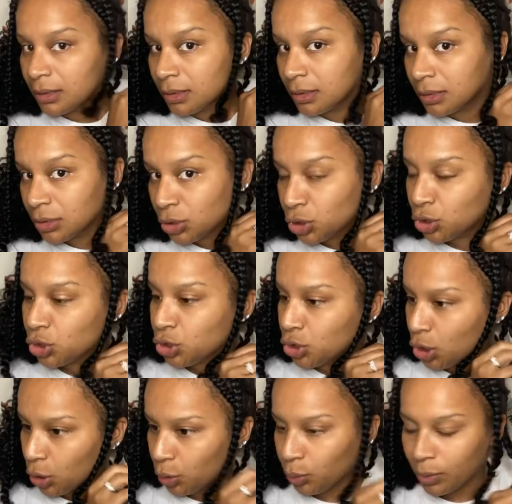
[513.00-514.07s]

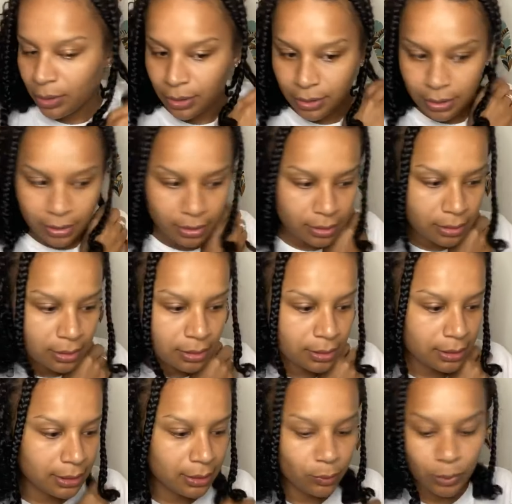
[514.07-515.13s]
So
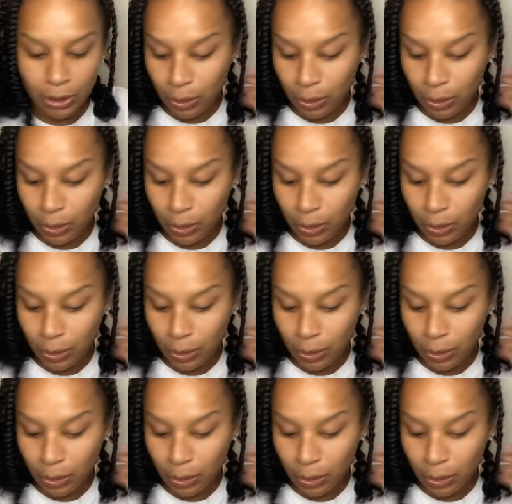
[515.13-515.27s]
what